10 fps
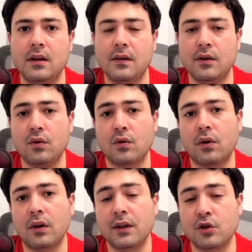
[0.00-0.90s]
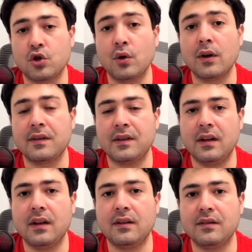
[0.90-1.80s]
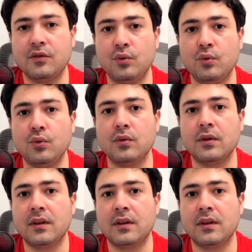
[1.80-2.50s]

your only choice is to